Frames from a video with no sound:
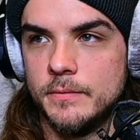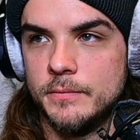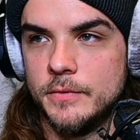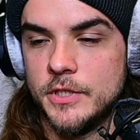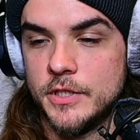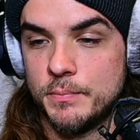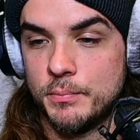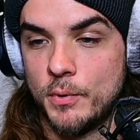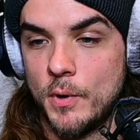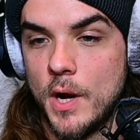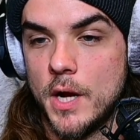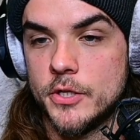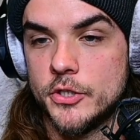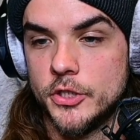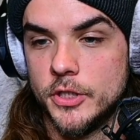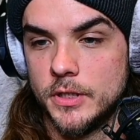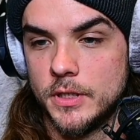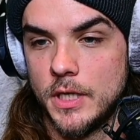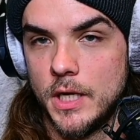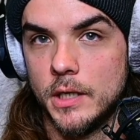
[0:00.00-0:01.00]
this
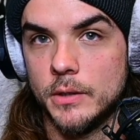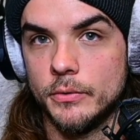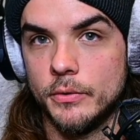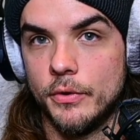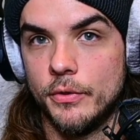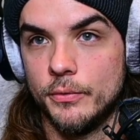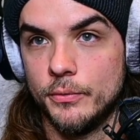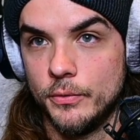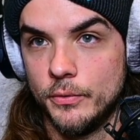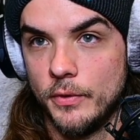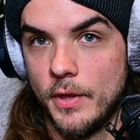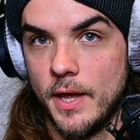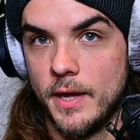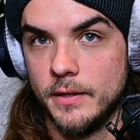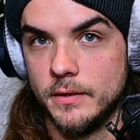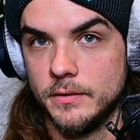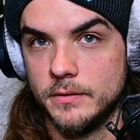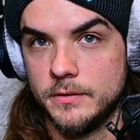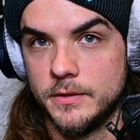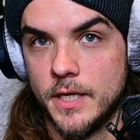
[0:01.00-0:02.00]
project out through
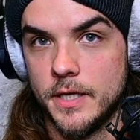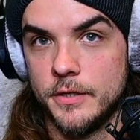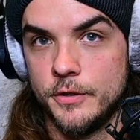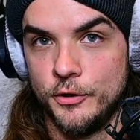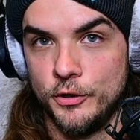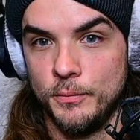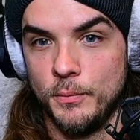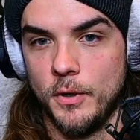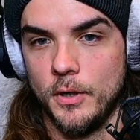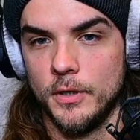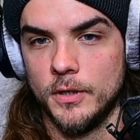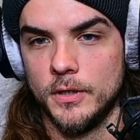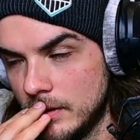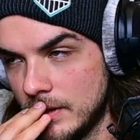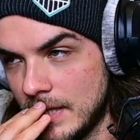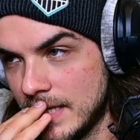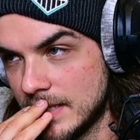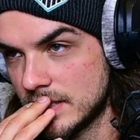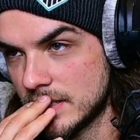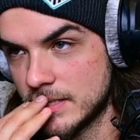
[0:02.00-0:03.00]
that 10-year mark?
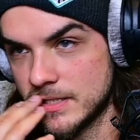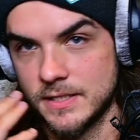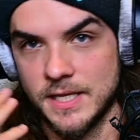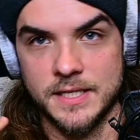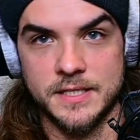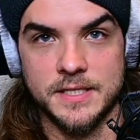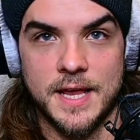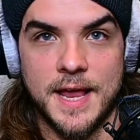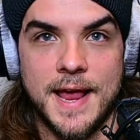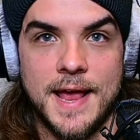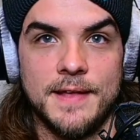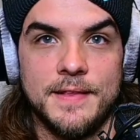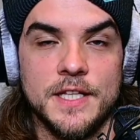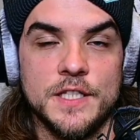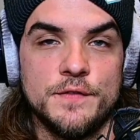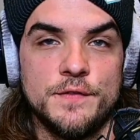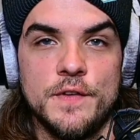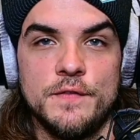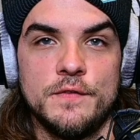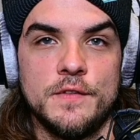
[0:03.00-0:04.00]
That's
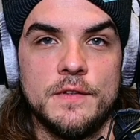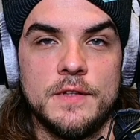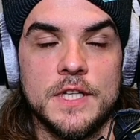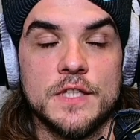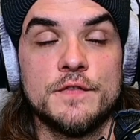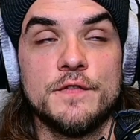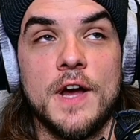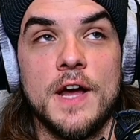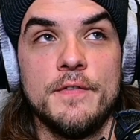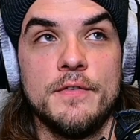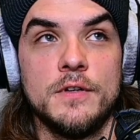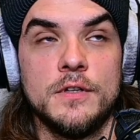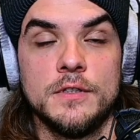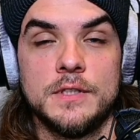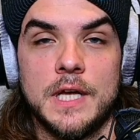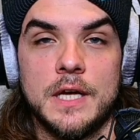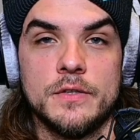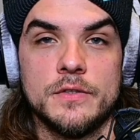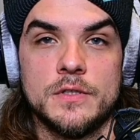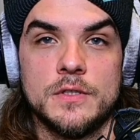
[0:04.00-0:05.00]

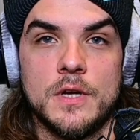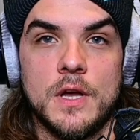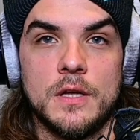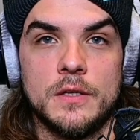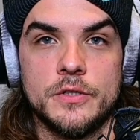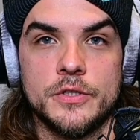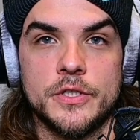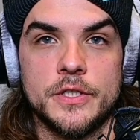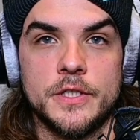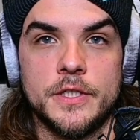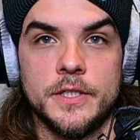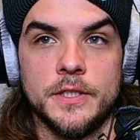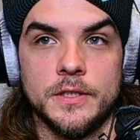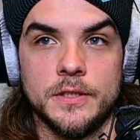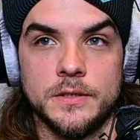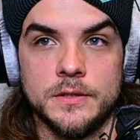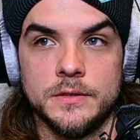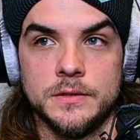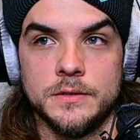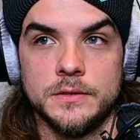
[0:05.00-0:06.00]
$500,000 a
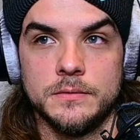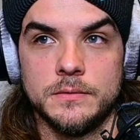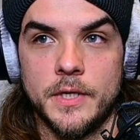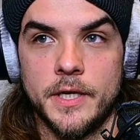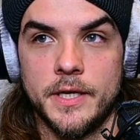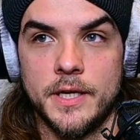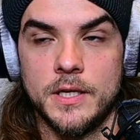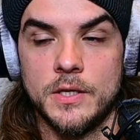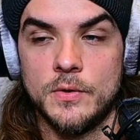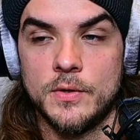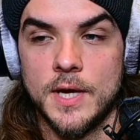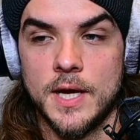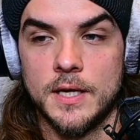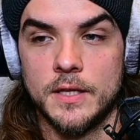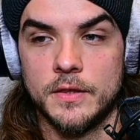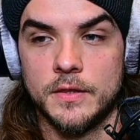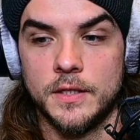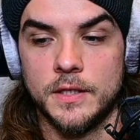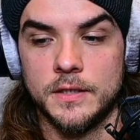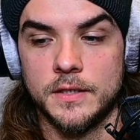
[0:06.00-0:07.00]
year, right? And you got to
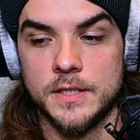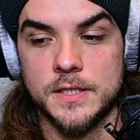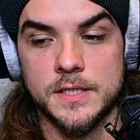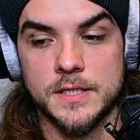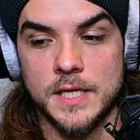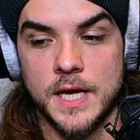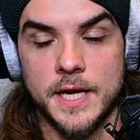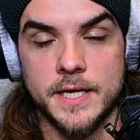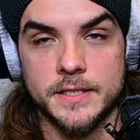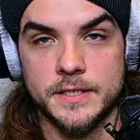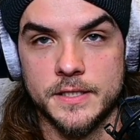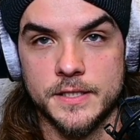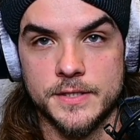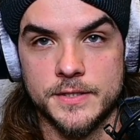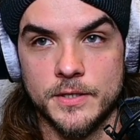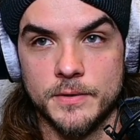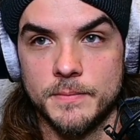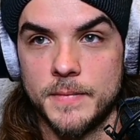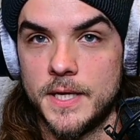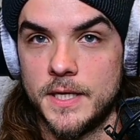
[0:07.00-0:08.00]
think these
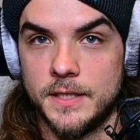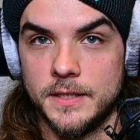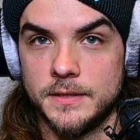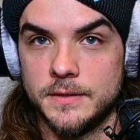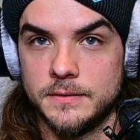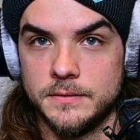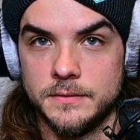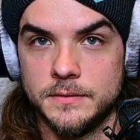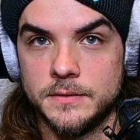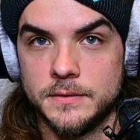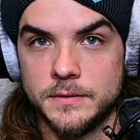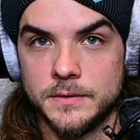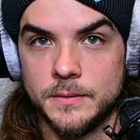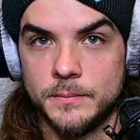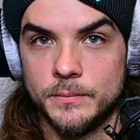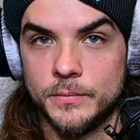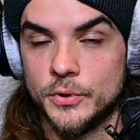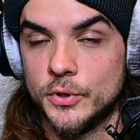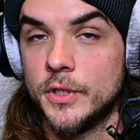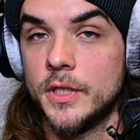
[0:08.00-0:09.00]
scientists are making
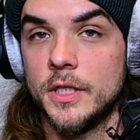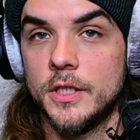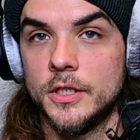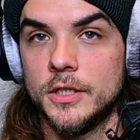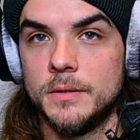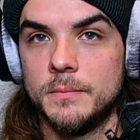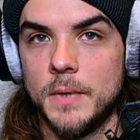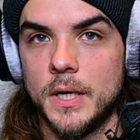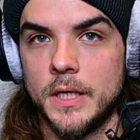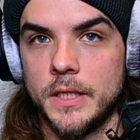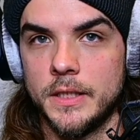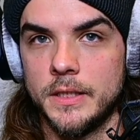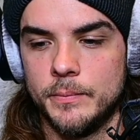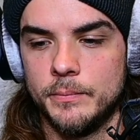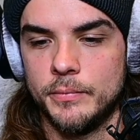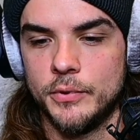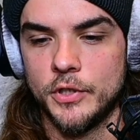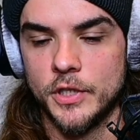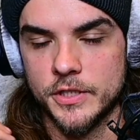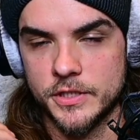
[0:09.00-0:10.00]
pretty good money,
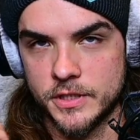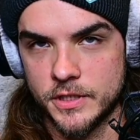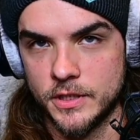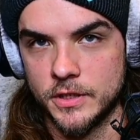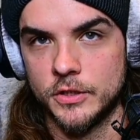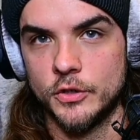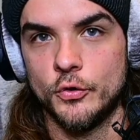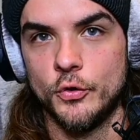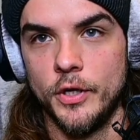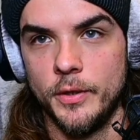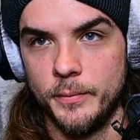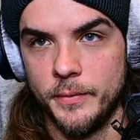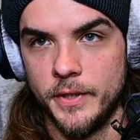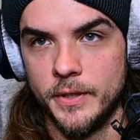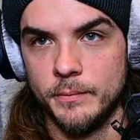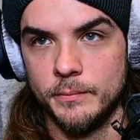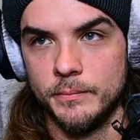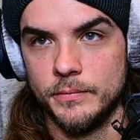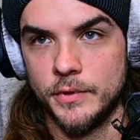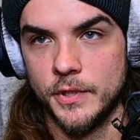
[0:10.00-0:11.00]
plus the
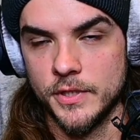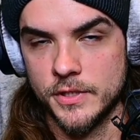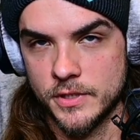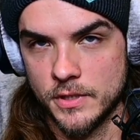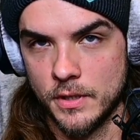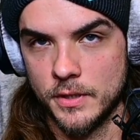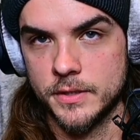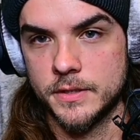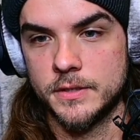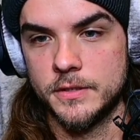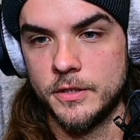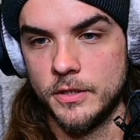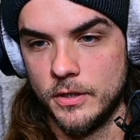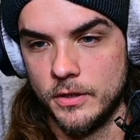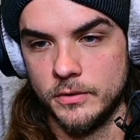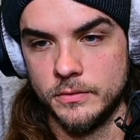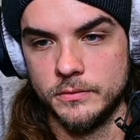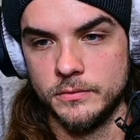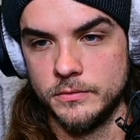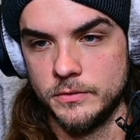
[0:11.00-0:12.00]
equipment, plus all the, you
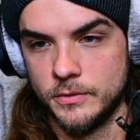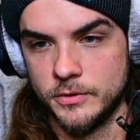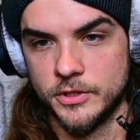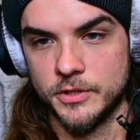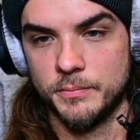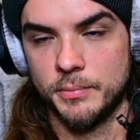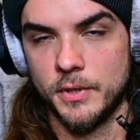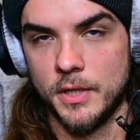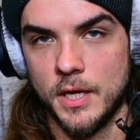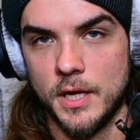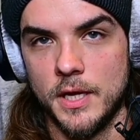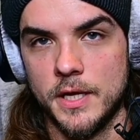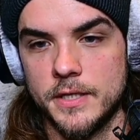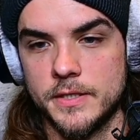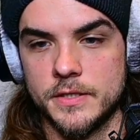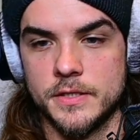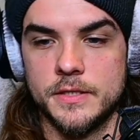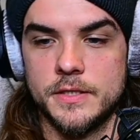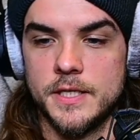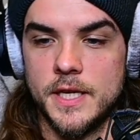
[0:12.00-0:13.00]
know, the
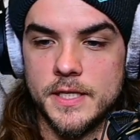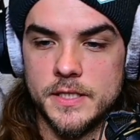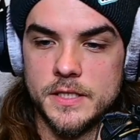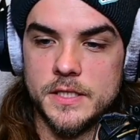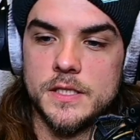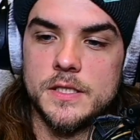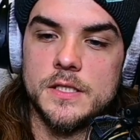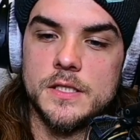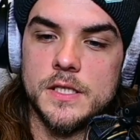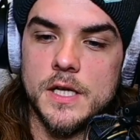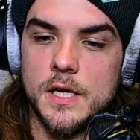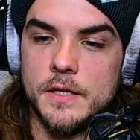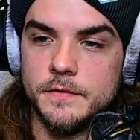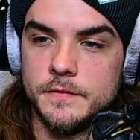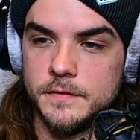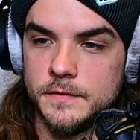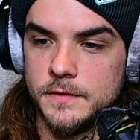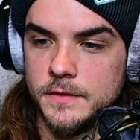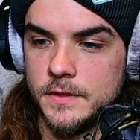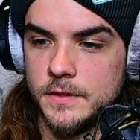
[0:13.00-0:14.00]
supplies, the testing stuff,